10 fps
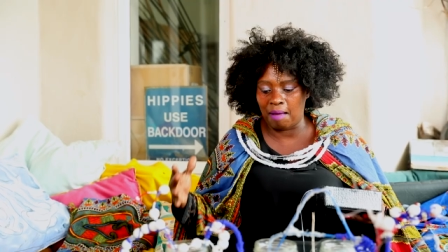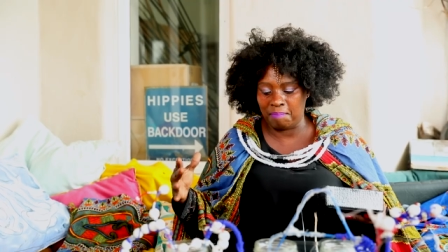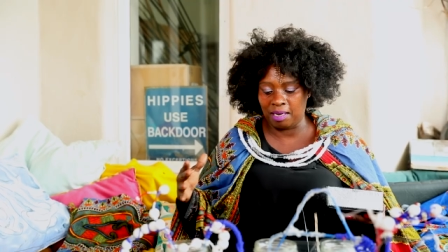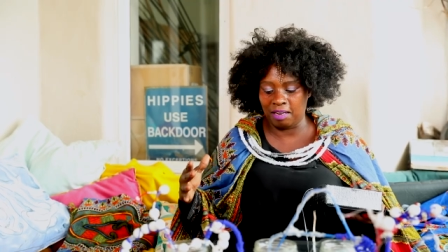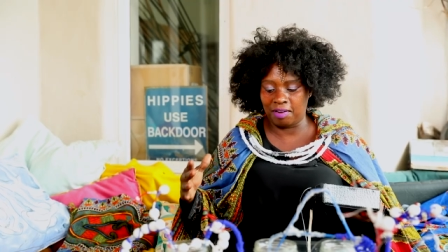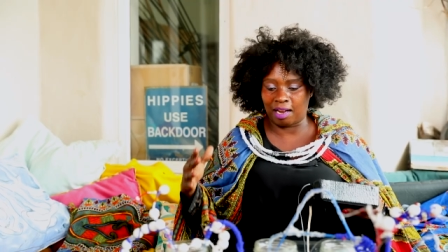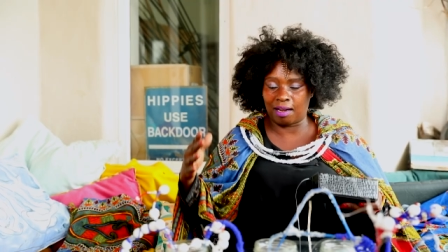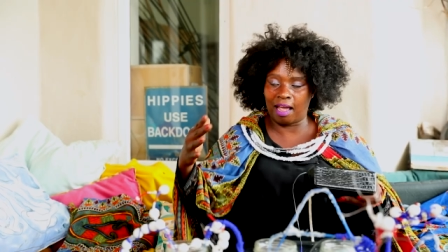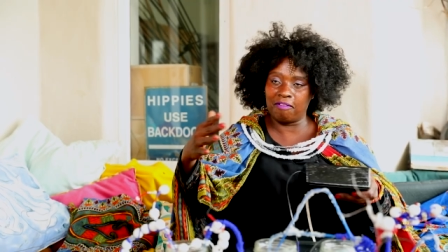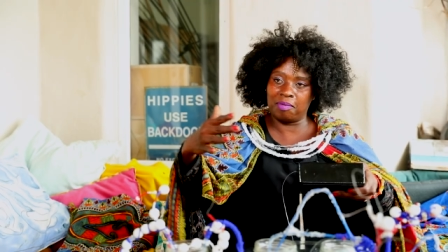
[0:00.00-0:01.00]
I believe
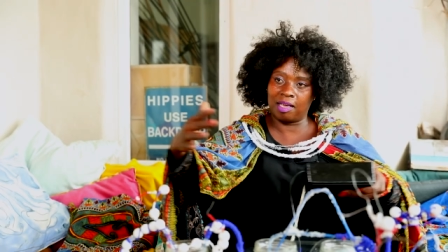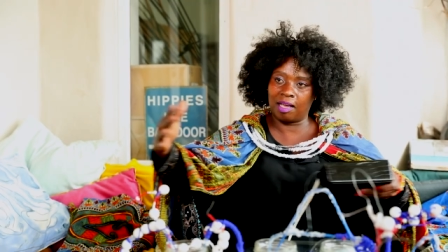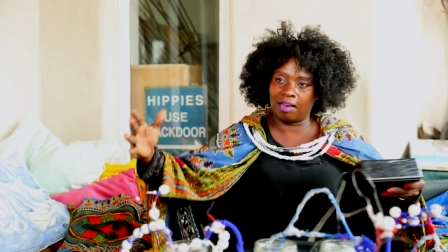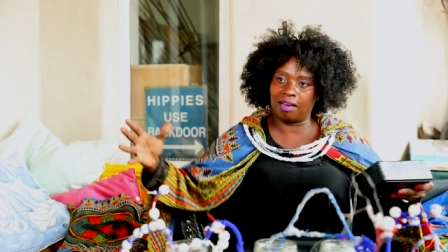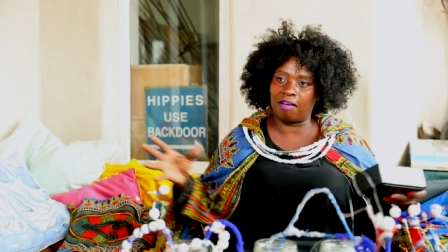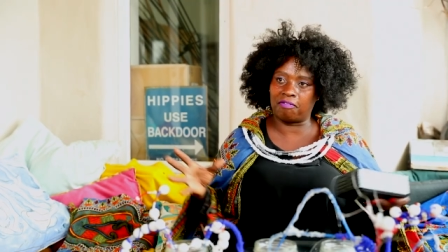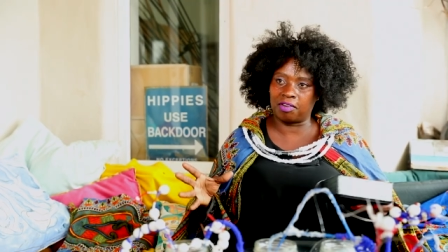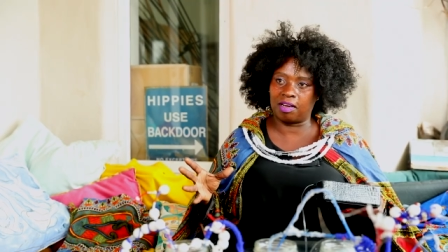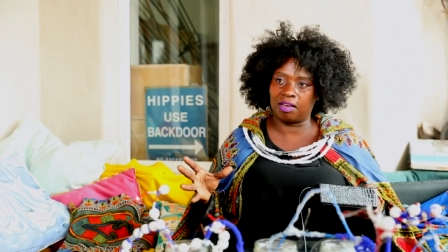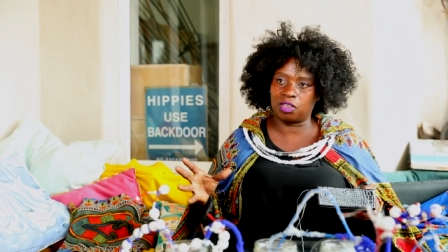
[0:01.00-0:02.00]
like life began in
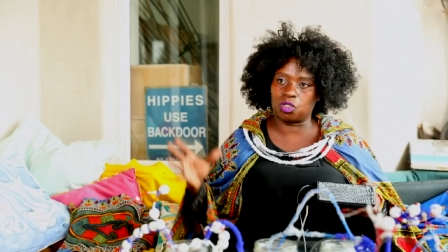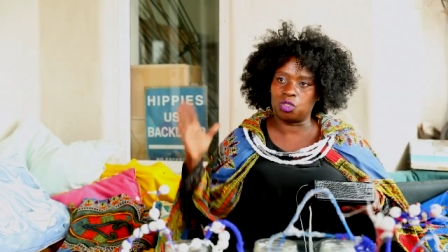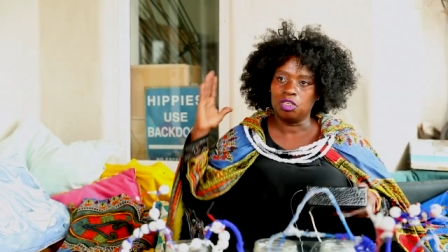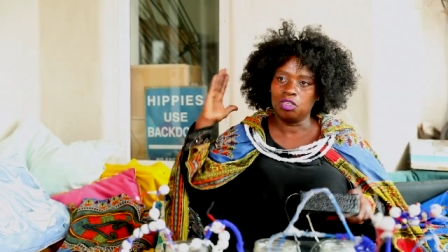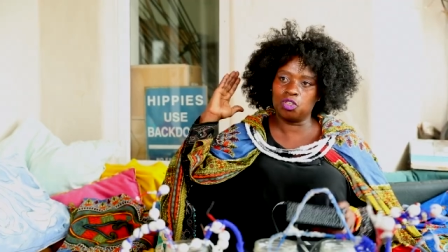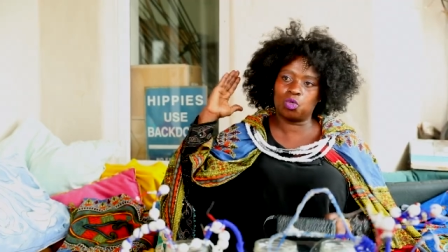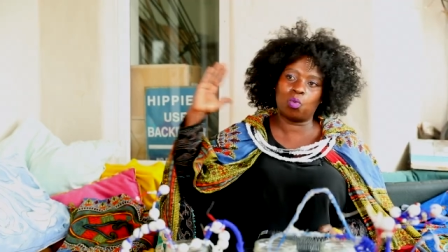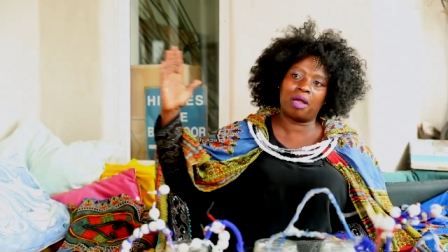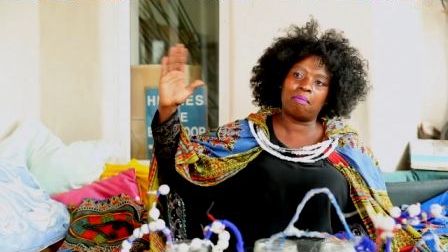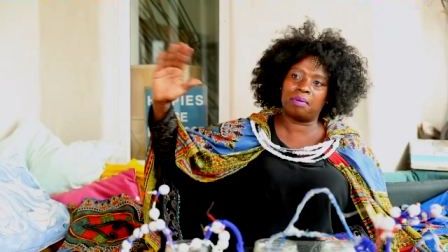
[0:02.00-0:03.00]
Africa. It was just
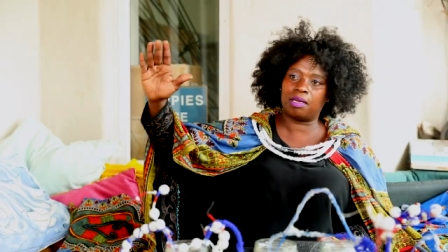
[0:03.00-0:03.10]
one